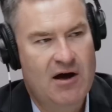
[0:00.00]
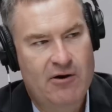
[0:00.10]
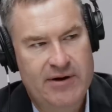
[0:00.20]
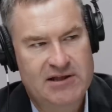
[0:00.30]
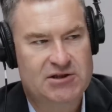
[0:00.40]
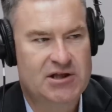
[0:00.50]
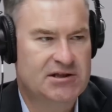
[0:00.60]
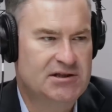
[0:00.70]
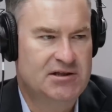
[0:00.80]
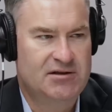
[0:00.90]
of, it's
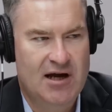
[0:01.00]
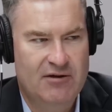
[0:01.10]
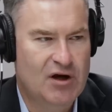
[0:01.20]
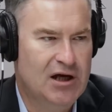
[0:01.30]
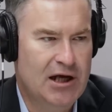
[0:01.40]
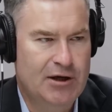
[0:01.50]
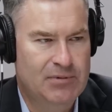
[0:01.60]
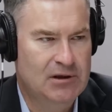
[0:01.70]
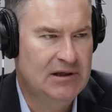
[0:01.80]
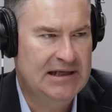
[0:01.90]
just, the
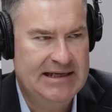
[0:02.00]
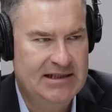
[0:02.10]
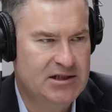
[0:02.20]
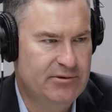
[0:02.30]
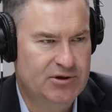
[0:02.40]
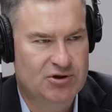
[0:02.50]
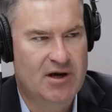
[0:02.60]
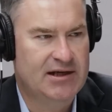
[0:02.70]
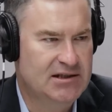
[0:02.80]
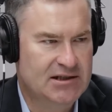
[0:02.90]
global elite who are
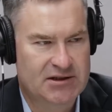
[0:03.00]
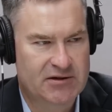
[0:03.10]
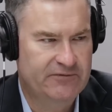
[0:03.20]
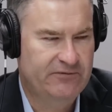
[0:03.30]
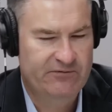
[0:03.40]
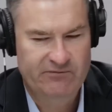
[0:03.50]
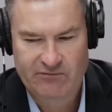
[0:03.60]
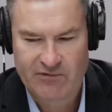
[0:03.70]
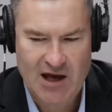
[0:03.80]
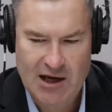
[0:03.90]
trying to sort of,
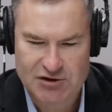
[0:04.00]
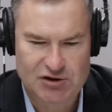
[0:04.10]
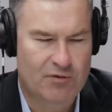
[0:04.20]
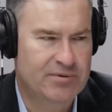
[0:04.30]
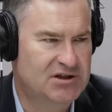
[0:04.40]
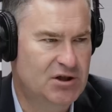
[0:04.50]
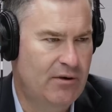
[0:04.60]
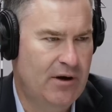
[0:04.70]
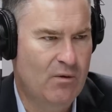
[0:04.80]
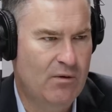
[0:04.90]
stop us
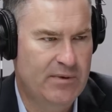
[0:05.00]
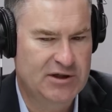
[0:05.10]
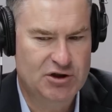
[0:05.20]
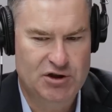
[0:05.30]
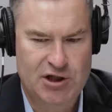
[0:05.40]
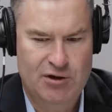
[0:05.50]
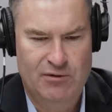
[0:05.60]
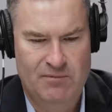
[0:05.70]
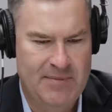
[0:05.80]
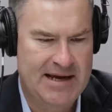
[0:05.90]
doing what we should
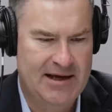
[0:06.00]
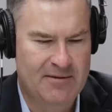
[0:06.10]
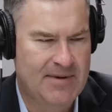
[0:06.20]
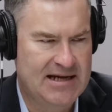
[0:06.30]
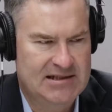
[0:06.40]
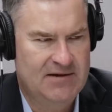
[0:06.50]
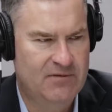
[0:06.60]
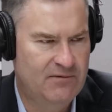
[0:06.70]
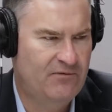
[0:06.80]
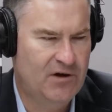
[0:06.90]
do and be
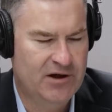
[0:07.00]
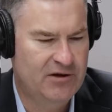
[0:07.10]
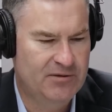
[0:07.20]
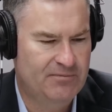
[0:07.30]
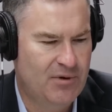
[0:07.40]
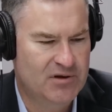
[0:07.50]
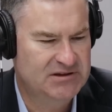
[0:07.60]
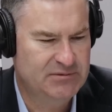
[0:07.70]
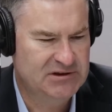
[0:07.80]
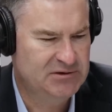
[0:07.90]
competitive and follow the
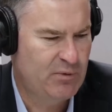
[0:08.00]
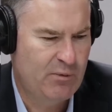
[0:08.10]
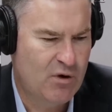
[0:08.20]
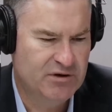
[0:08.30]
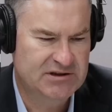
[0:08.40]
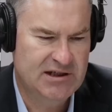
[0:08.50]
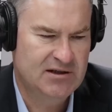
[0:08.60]
policies we want.